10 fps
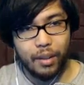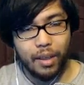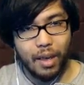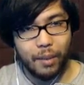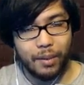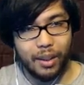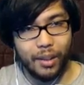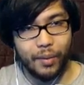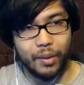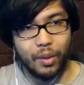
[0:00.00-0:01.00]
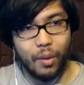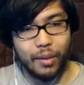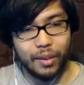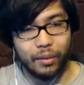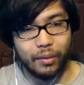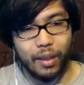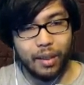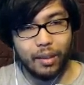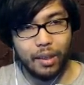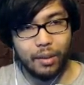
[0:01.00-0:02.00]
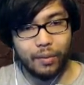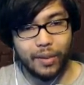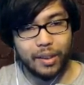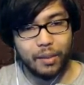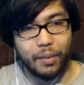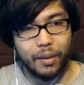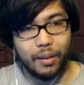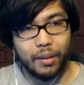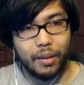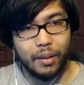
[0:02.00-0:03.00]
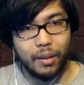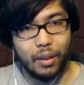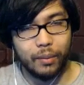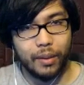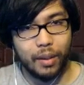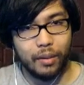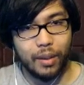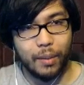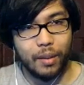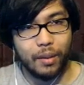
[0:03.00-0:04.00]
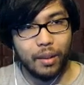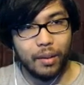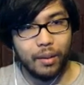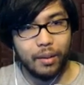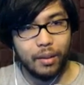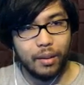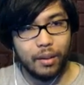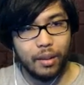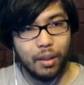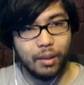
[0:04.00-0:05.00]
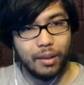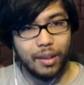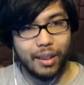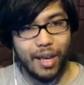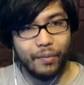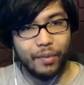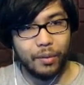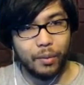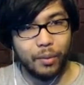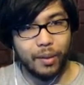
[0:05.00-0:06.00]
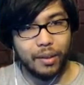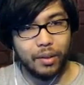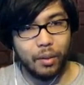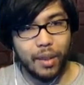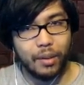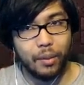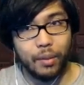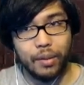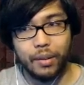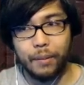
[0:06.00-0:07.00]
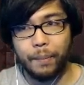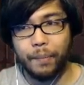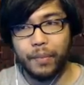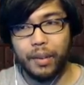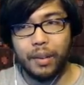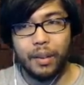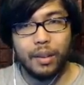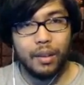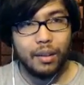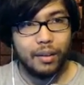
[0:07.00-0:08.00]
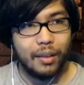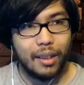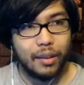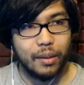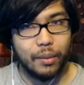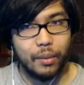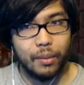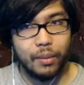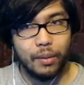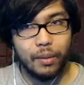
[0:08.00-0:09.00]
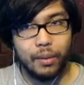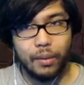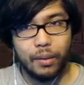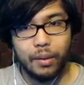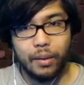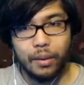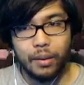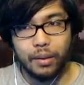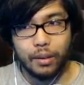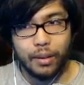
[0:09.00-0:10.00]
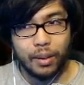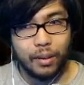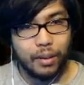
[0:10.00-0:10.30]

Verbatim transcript: I'm gonna leave those coins on the ground. I don't know if they disappear. Hope they don't. They better not. Oh, looks like after the room, they just go right towards you. That's cool. Let's go down.